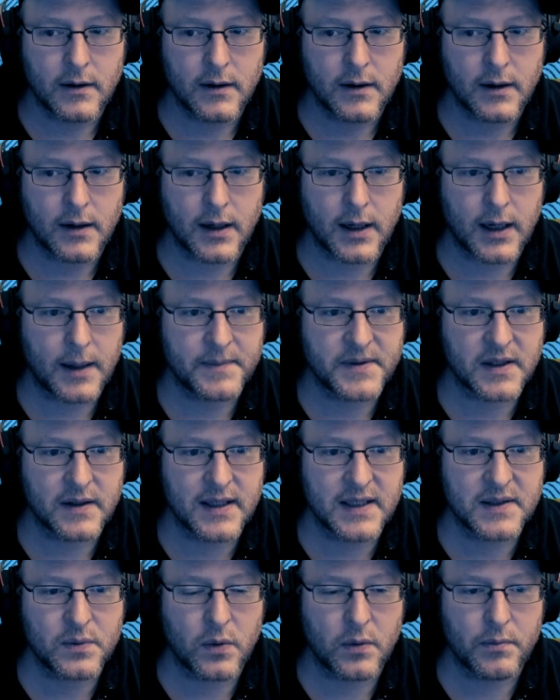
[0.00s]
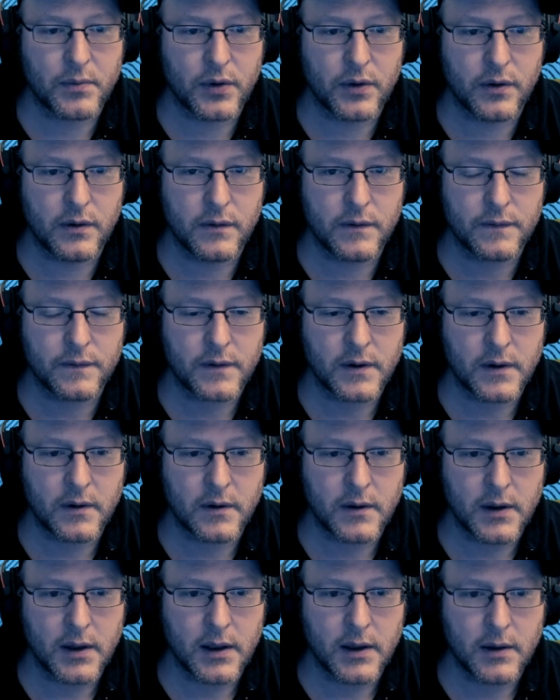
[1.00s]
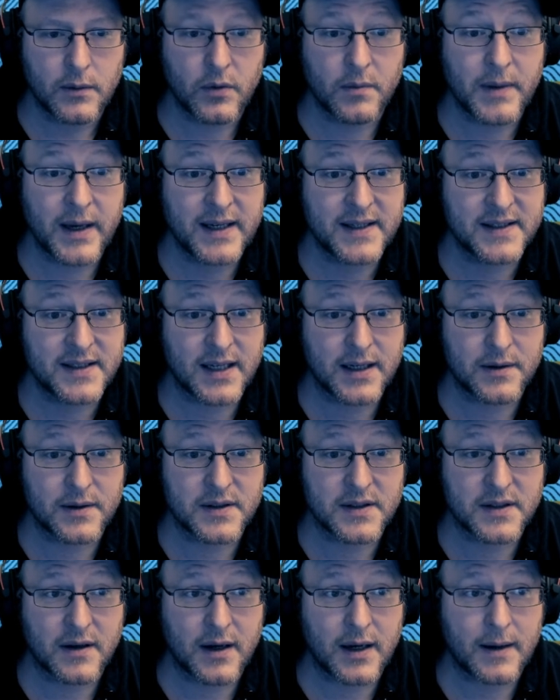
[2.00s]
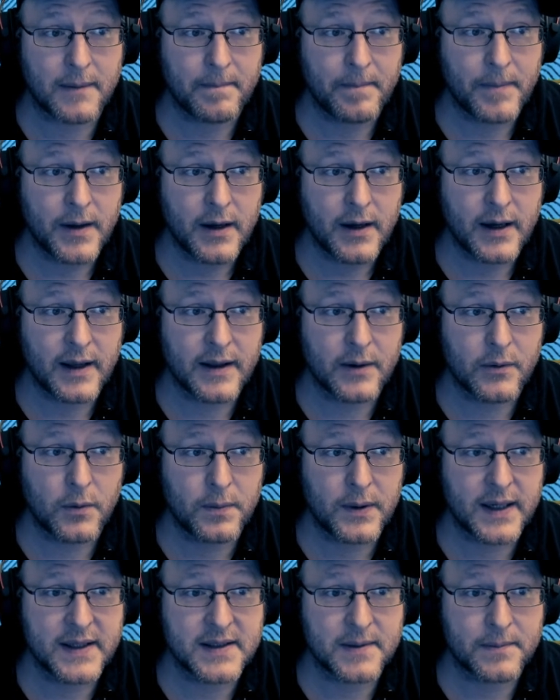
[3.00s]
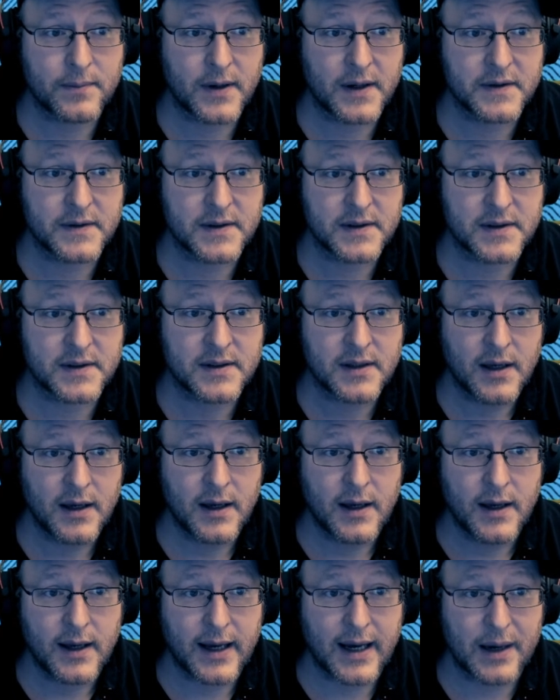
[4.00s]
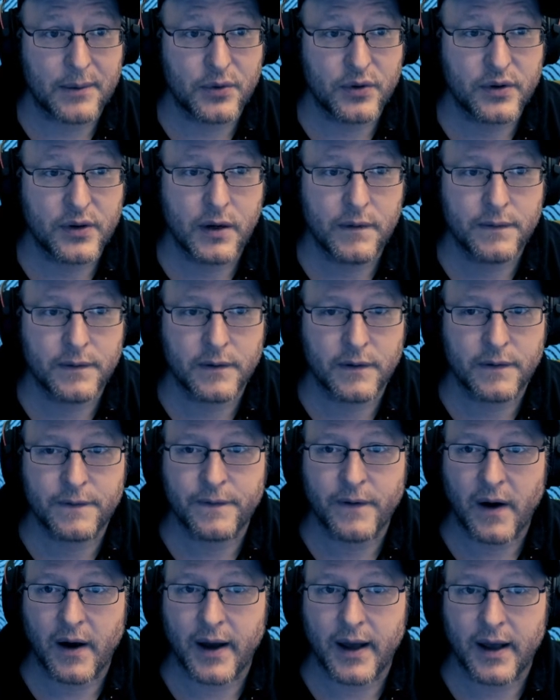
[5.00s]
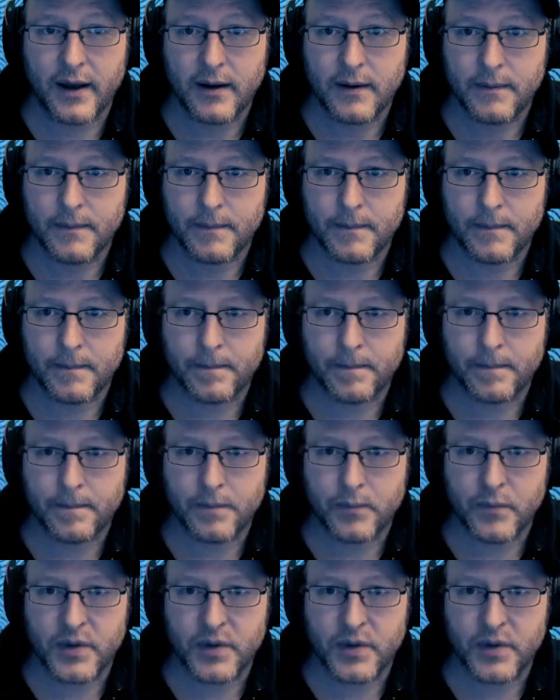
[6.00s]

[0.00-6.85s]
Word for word: Um, so this will move. We'll make a sacred site, and then we'll place a presence, and we'll go for the fire. We